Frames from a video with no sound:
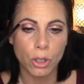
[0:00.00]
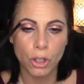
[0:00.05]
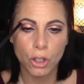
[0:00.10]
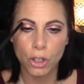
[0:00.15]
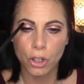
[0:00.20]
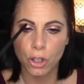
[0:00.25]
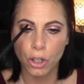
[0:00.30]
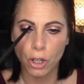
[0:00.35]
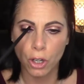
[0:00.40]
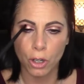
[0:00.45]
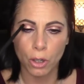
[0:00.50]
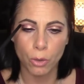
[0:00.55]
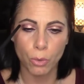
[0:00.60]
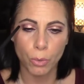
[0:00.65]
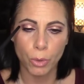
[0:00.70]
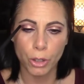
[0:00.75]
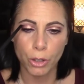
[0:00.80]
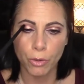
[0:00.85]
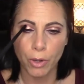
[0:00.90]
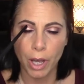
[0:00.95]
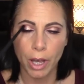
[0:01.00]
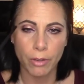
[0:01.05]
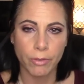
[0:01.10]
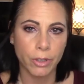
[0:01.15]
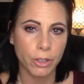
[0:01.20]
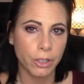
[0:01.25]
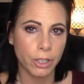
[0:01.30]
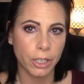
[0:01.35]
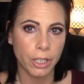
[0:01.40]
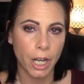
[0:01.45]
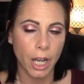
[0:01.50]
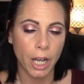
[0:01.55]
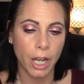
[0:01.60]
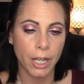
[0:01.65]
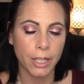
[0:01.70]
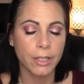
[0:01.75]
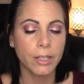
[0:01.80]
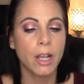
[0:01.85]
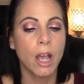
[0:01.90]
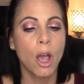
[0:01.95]
show when you have hooded
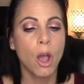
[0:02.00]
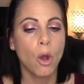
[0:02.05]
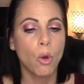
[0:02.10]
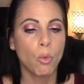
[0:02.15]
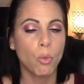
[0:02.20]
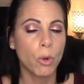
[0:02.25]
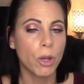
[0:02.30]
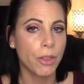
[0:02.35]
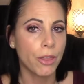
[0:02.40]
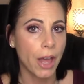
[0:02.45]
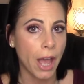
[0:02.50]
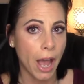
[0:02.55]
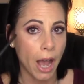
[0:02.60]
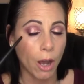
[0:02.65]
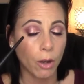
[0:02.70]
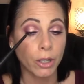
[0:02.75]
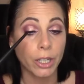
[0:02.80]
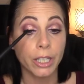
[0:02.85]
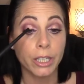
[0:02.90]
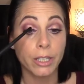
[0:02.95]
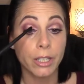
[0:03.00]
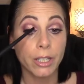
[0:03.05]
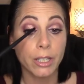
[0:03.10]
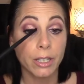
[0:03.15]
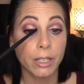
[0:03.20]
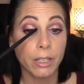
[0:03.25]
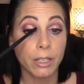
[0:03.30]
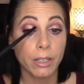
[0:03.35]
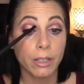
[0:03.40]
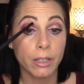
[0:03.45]
eyes without it